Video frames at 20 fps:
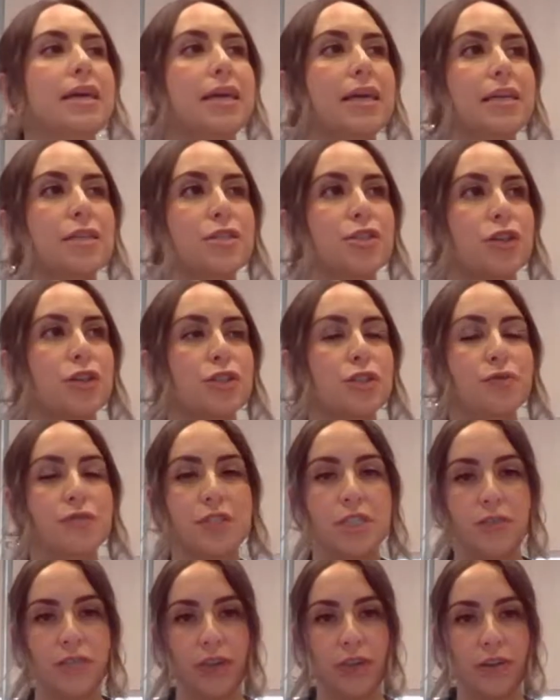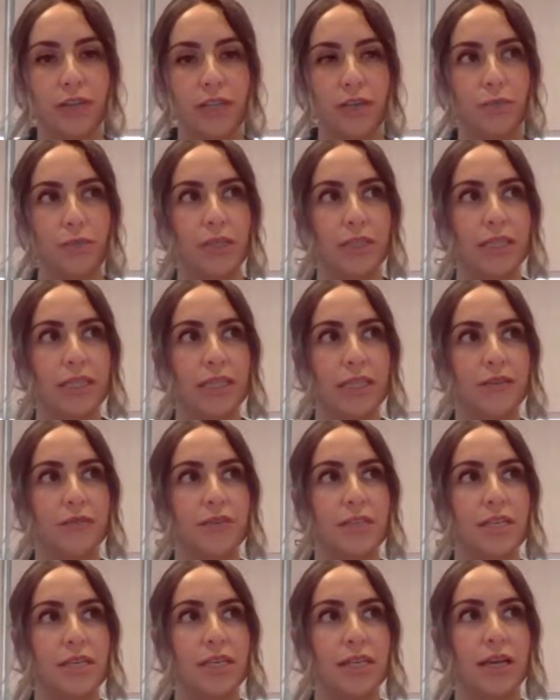In Search of Civility
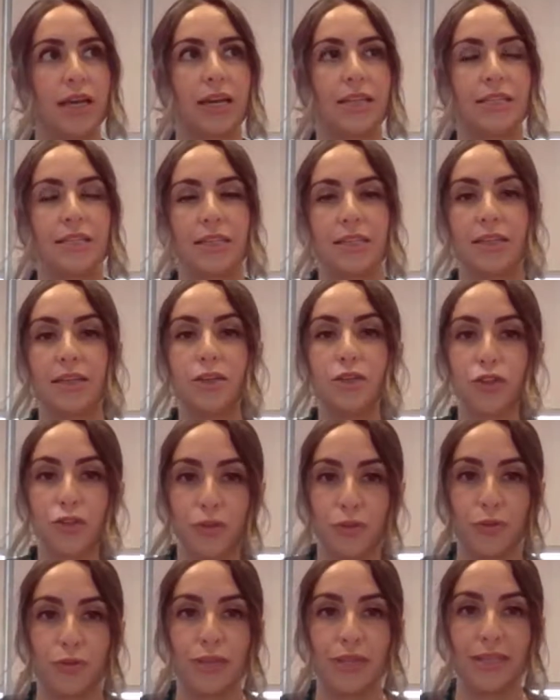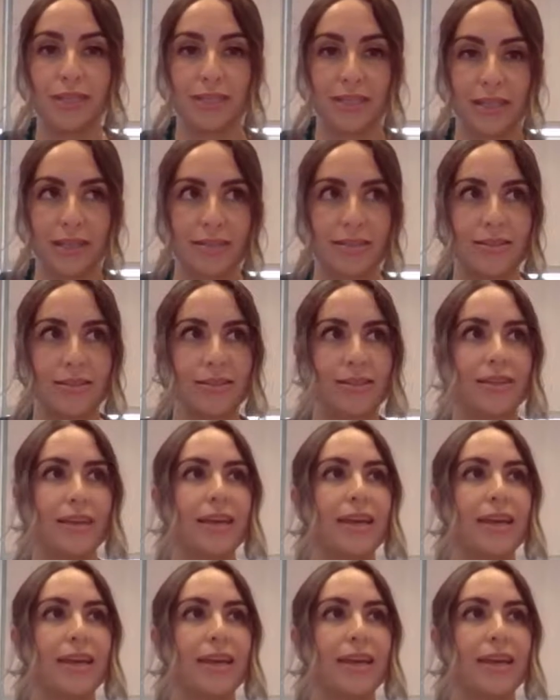believes in the idea that truth exists